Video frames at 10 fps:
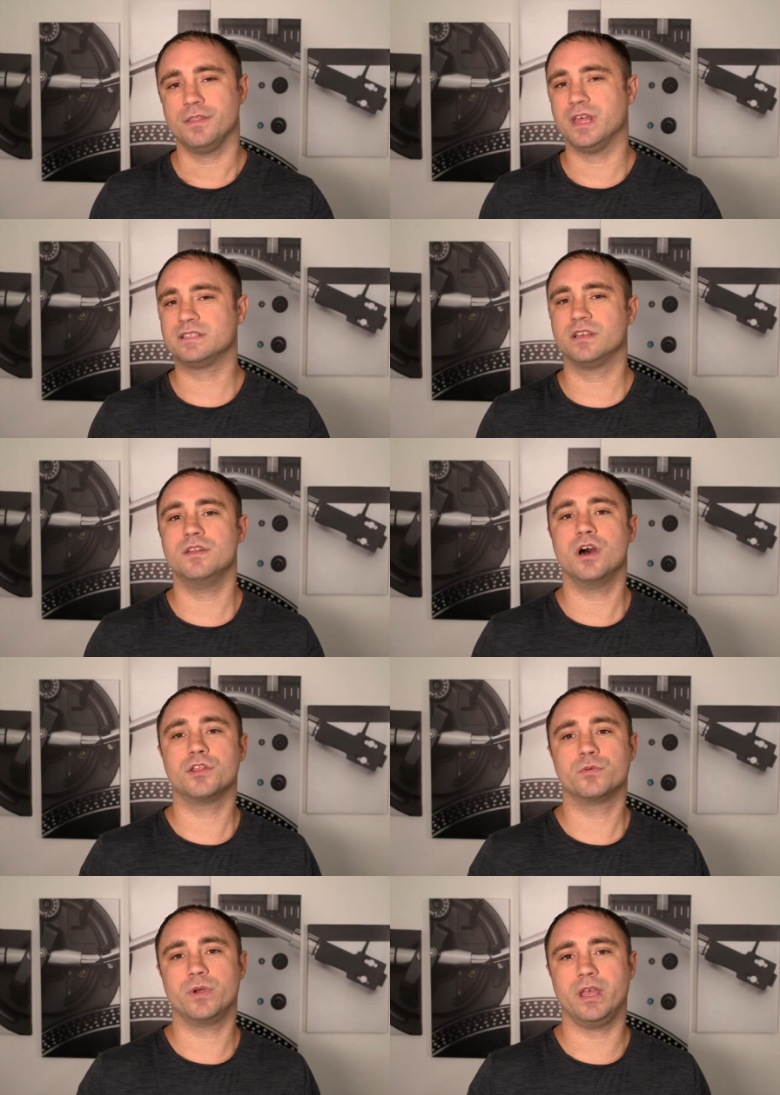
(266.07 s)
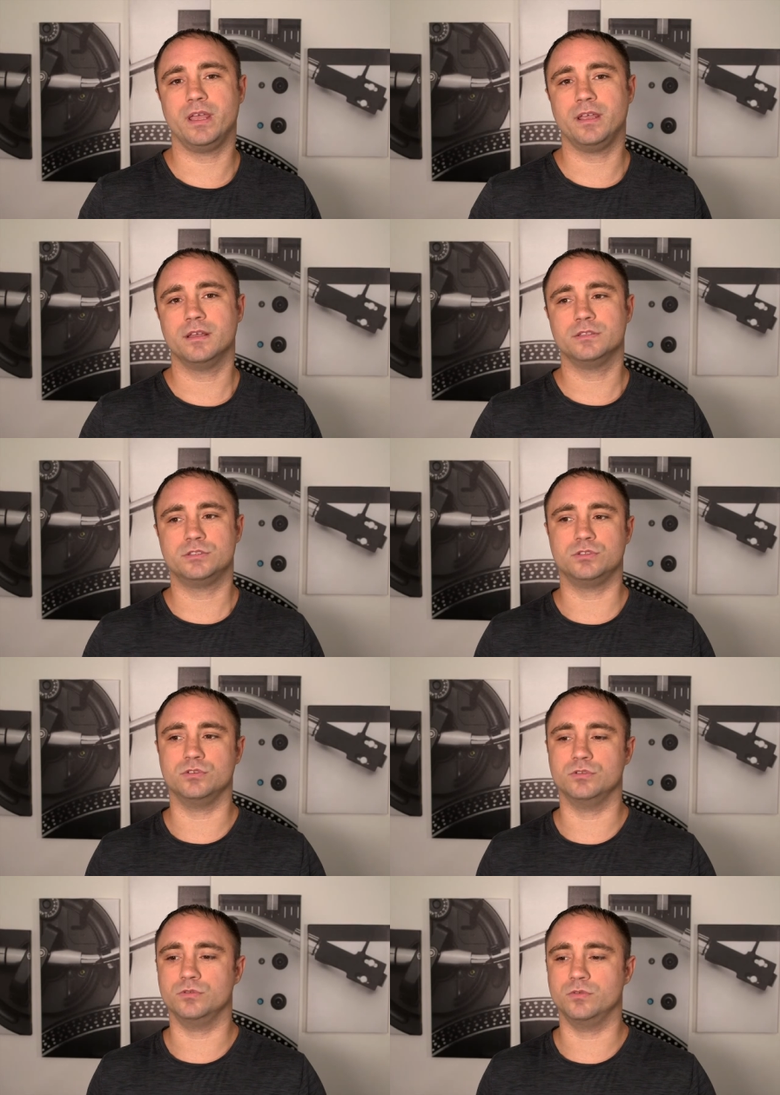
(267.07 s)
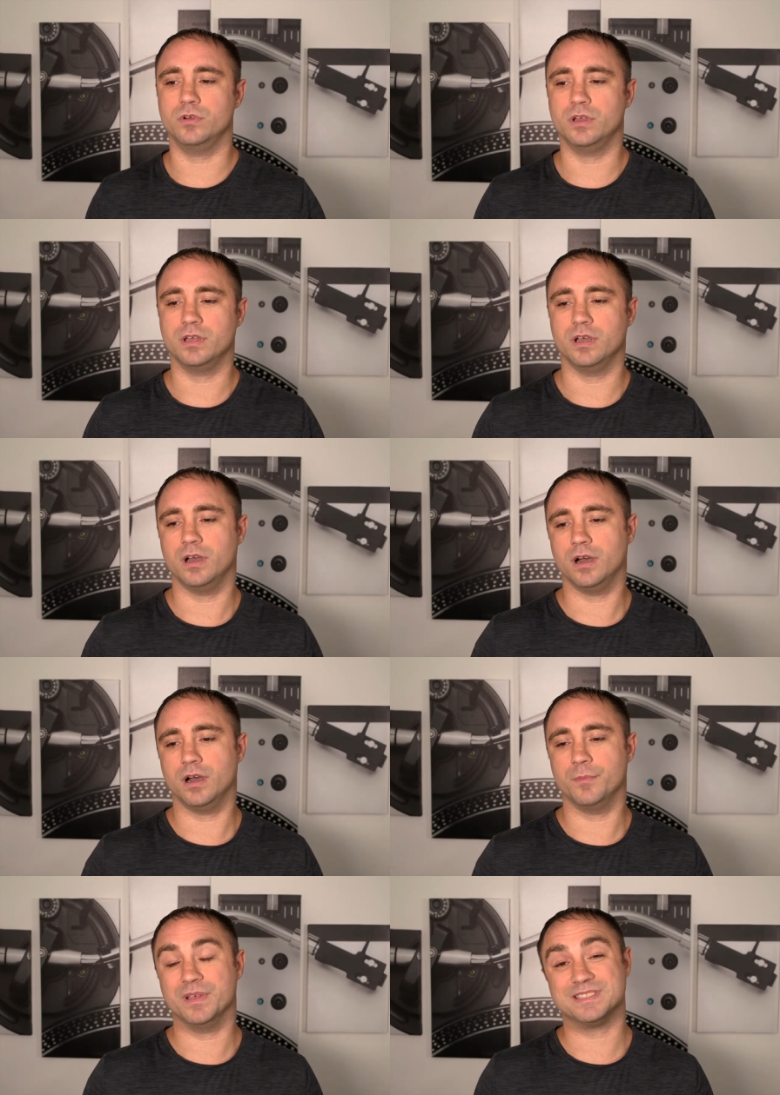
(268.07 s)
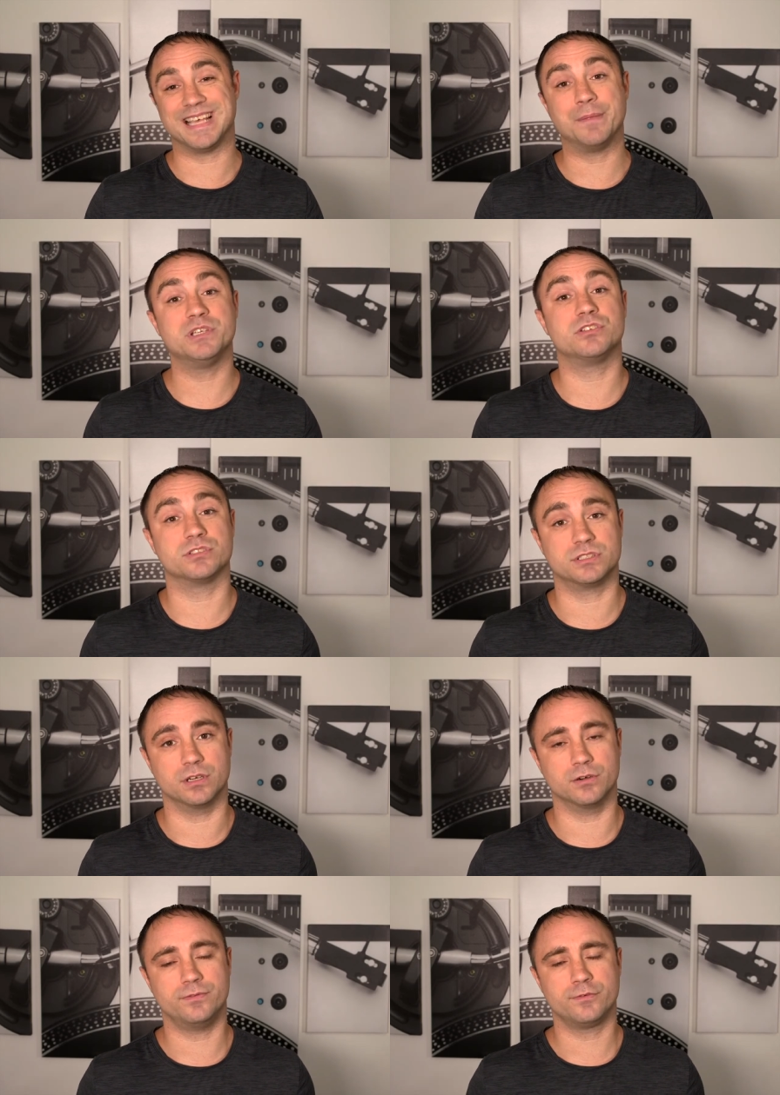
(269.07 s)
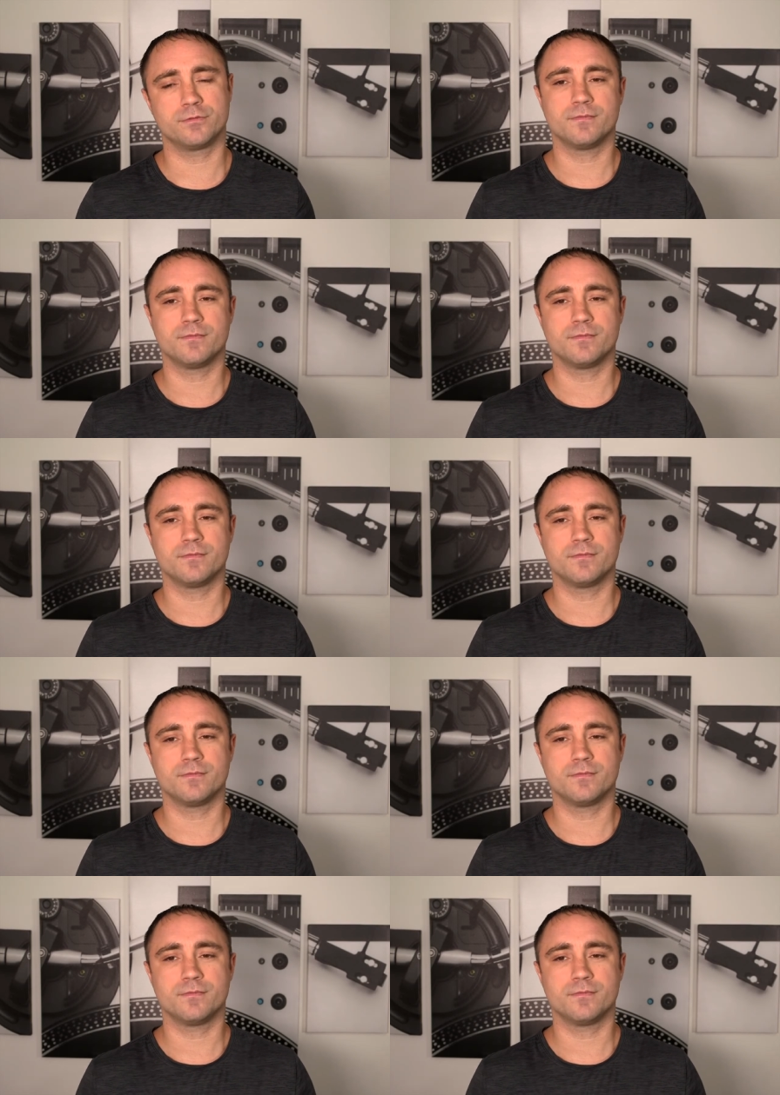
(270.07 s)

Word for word: That's another way to um, establish yourself